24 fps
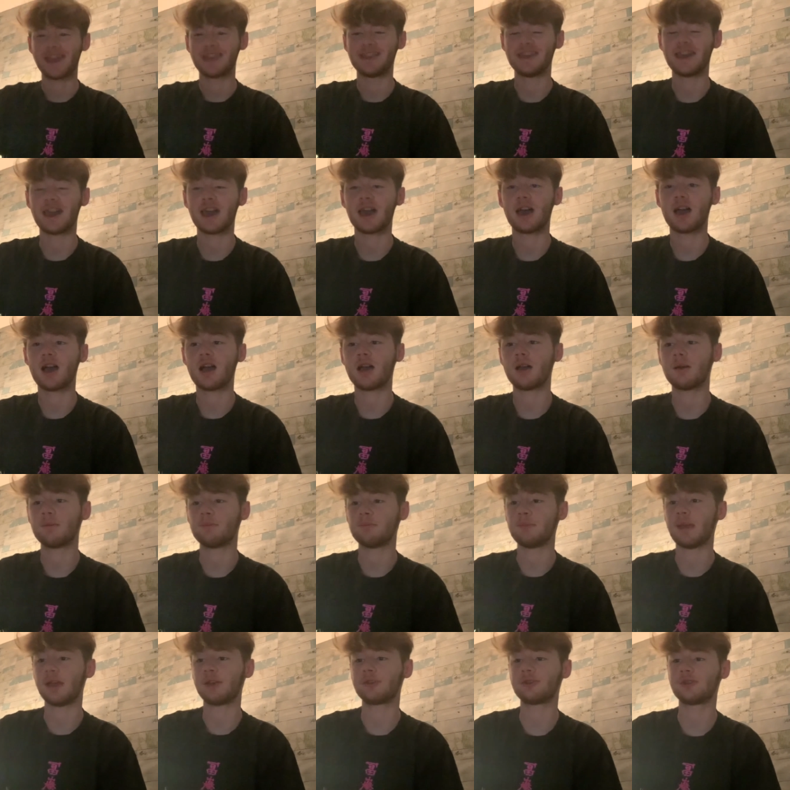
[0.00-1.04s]
yeah,
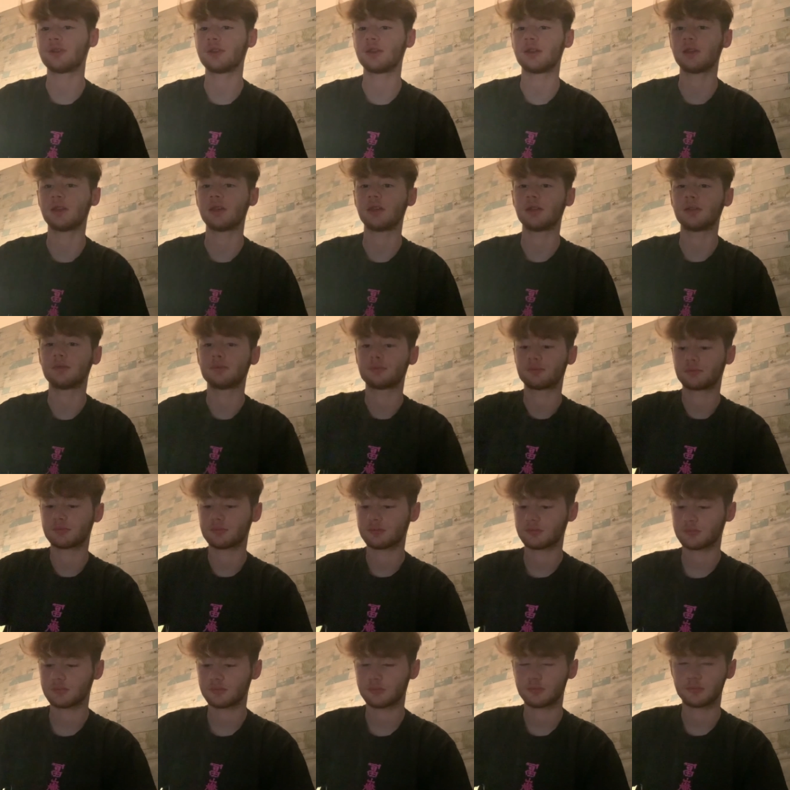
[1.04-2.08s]
make sure to
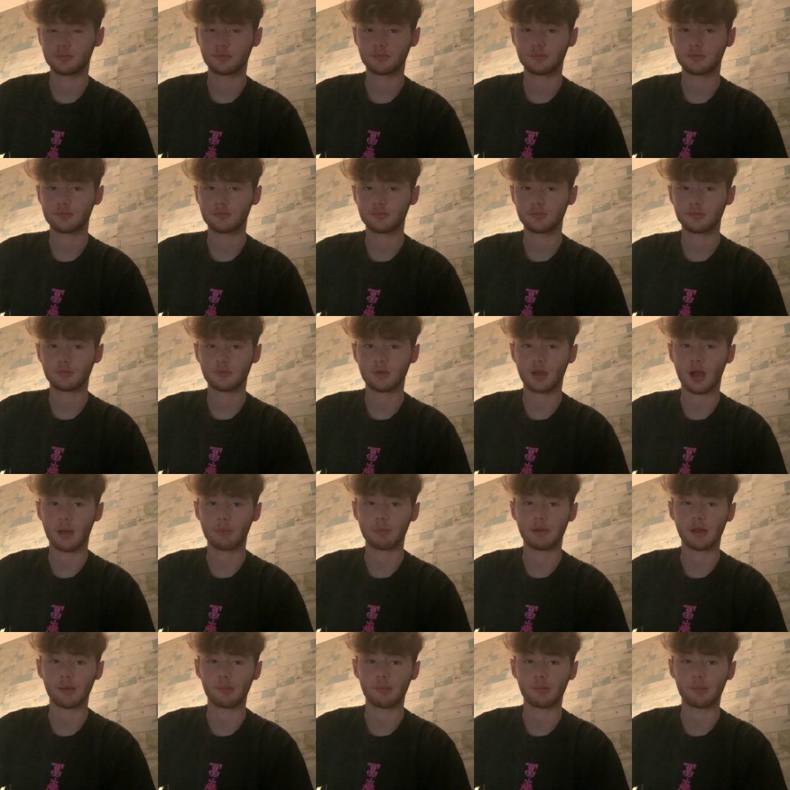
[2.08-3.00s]
comment down